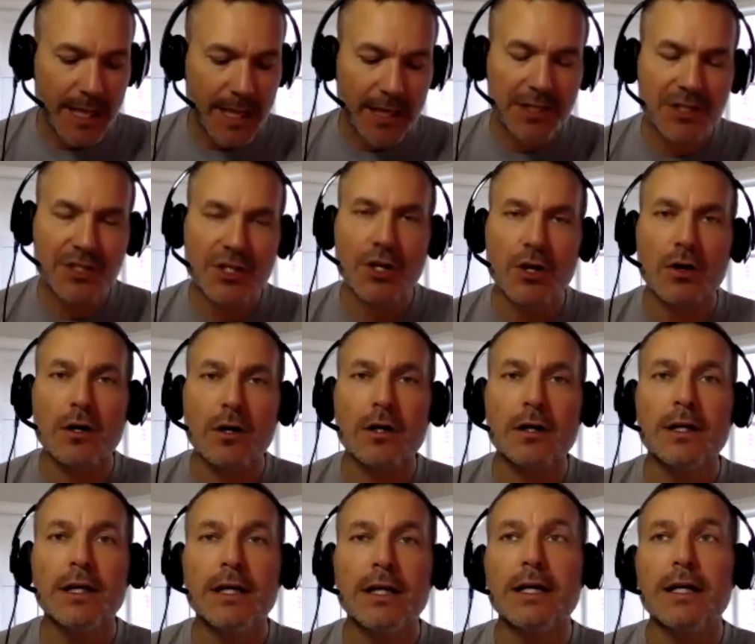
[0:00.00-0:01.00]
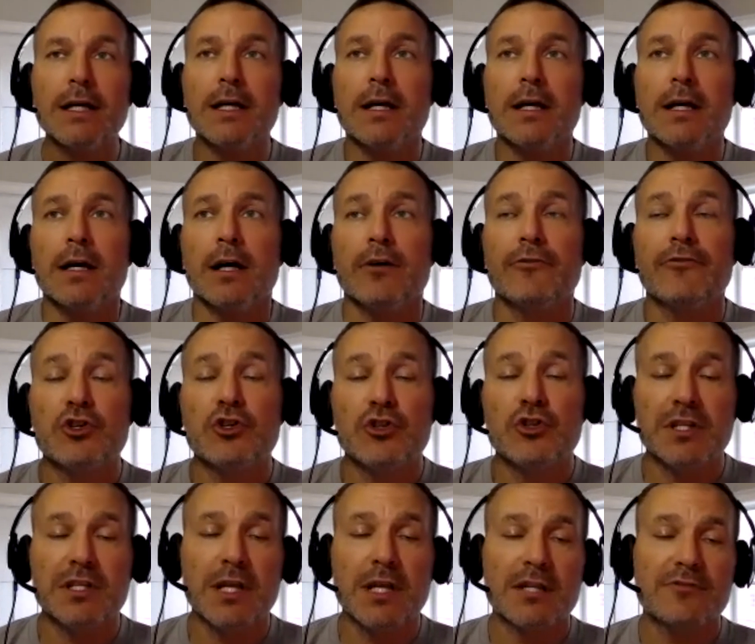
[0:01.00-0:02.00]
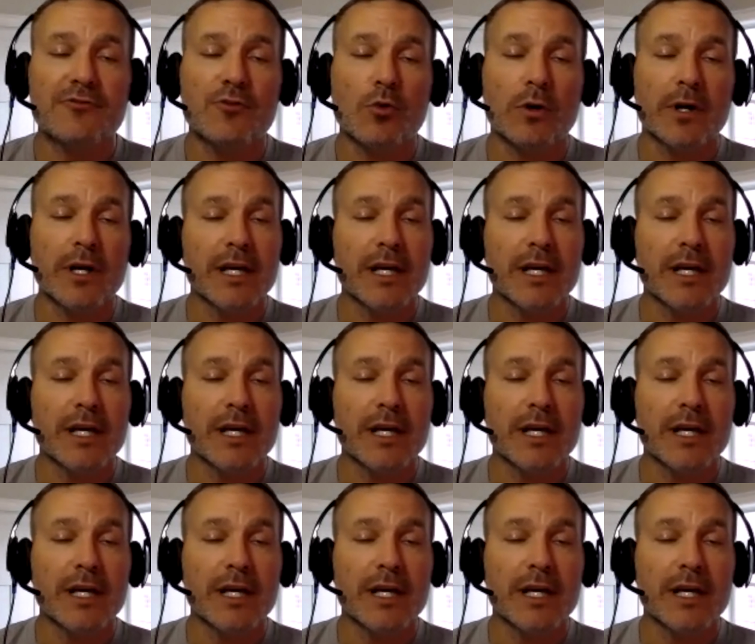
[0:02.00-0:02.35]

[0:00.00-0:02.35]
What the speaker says: XDR officially stands for